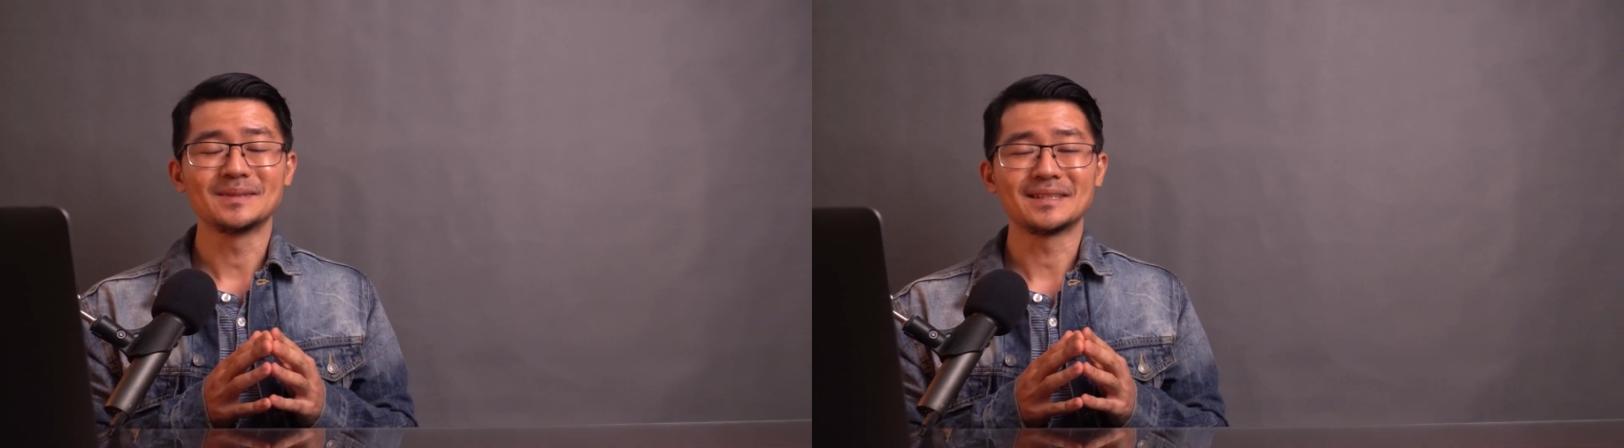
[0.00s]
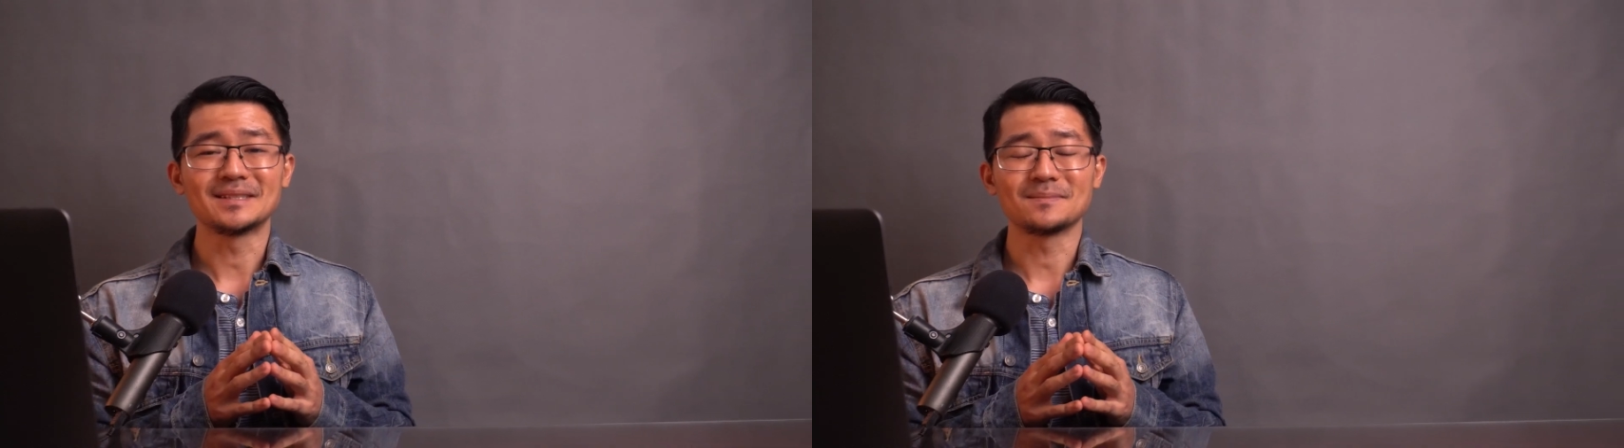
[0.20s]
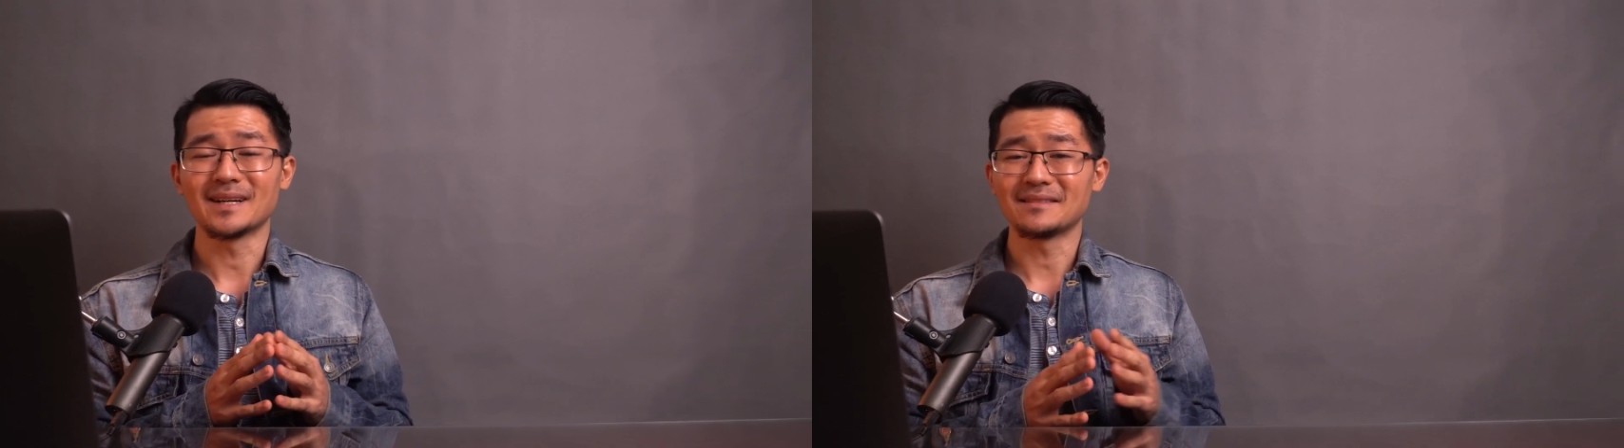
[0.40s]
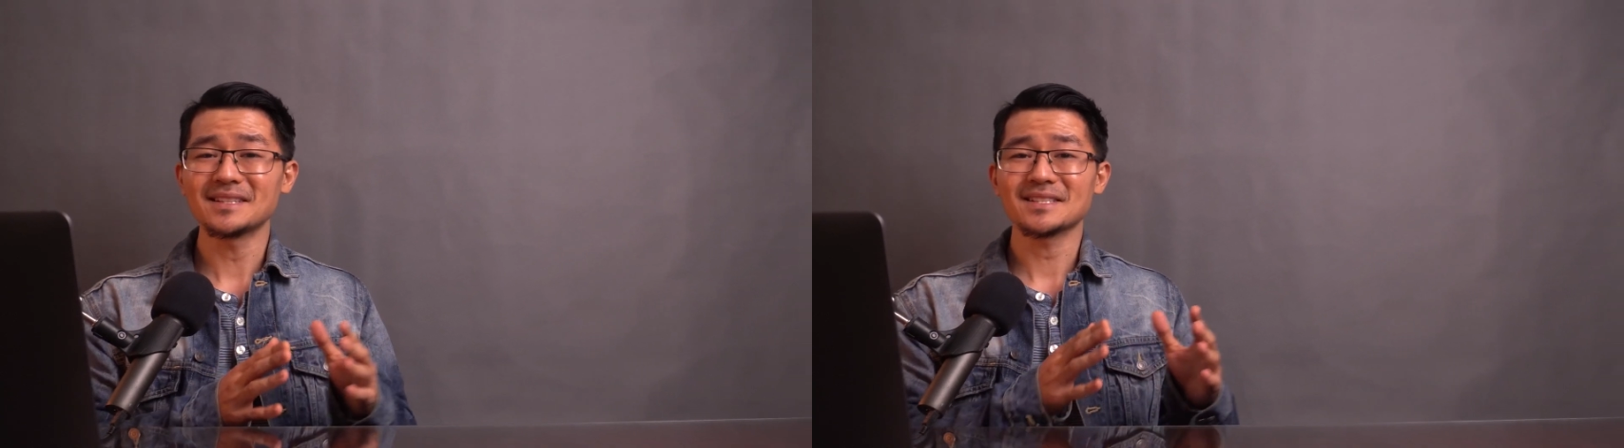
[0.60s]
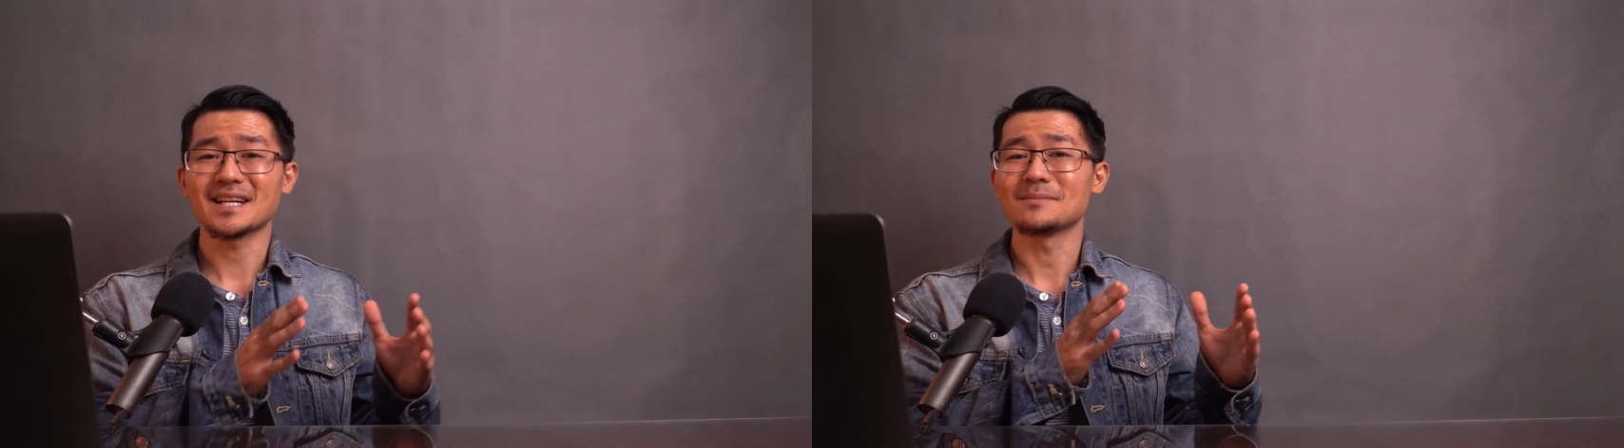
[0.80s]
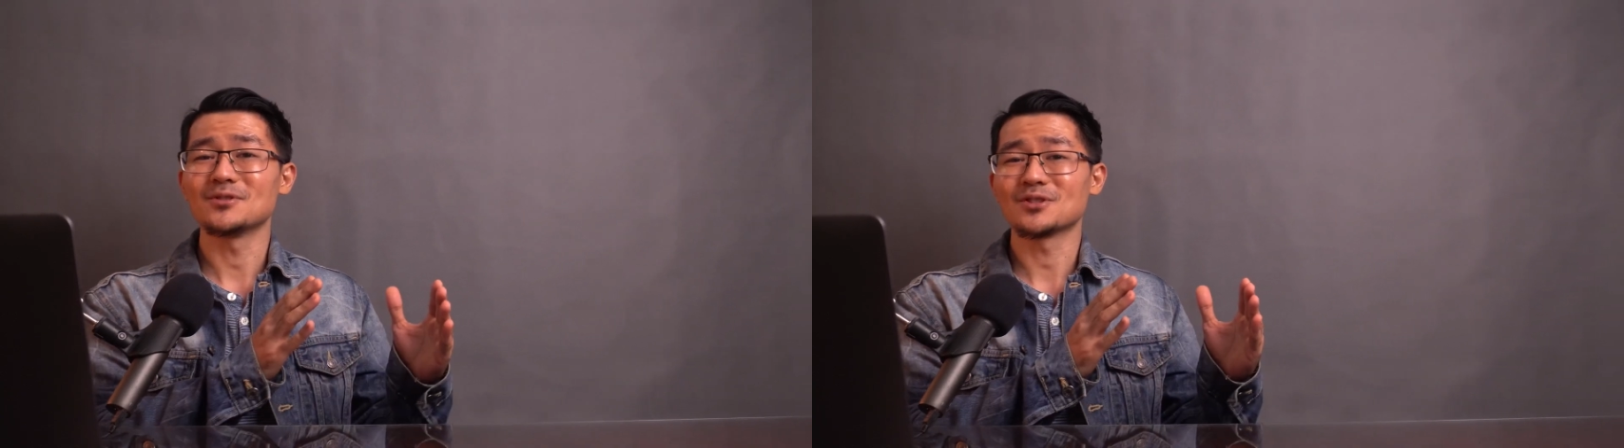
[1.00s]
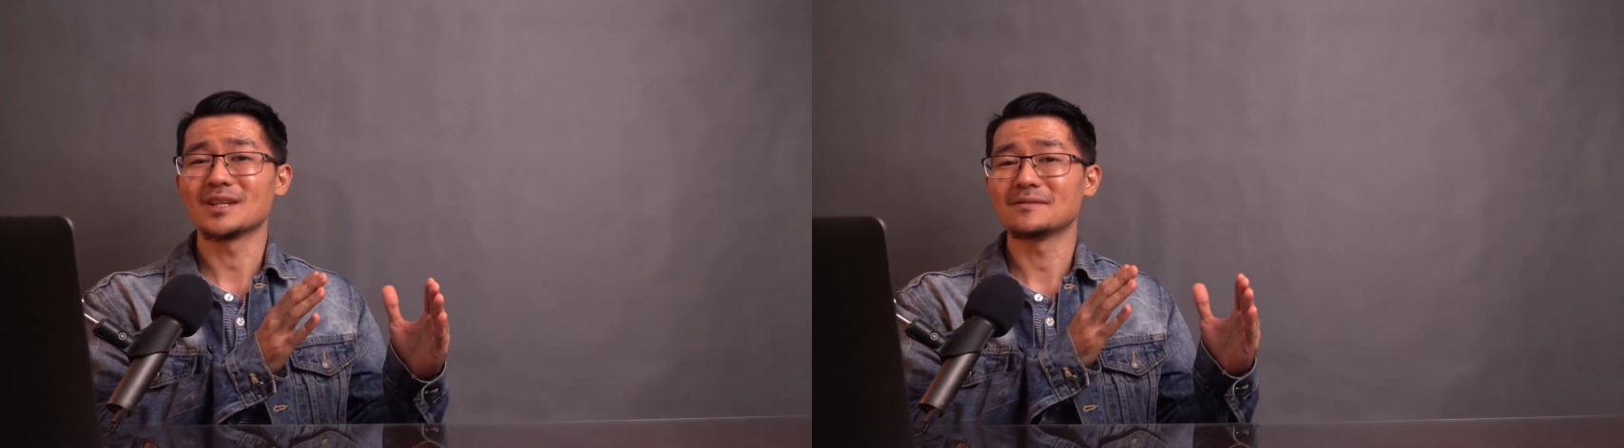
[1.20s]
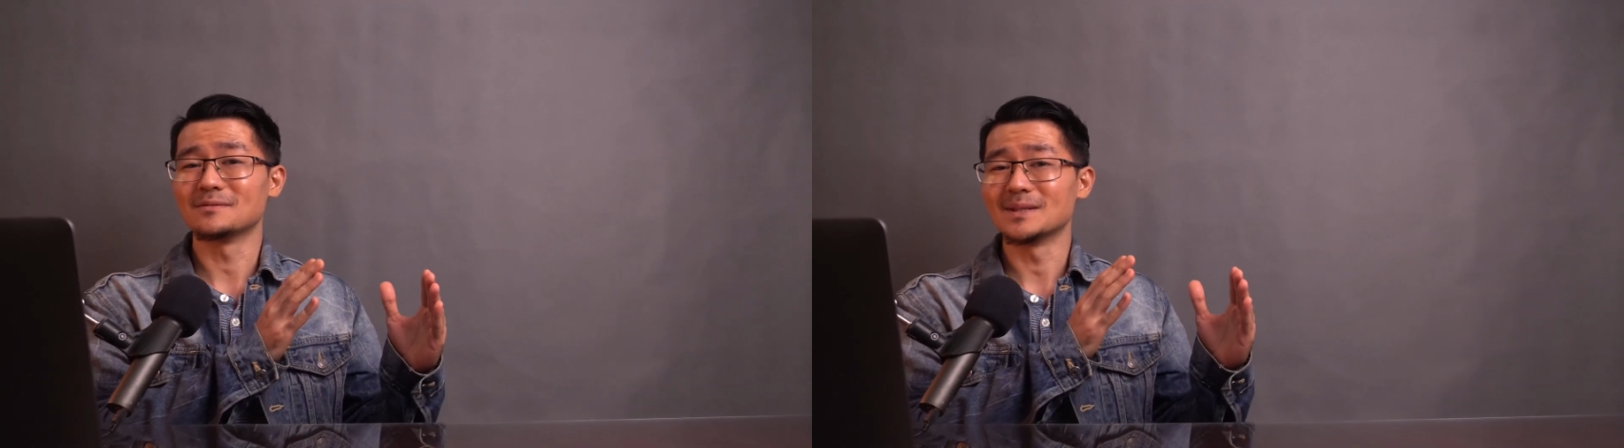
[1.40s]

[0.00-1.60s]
Because by this time, you should have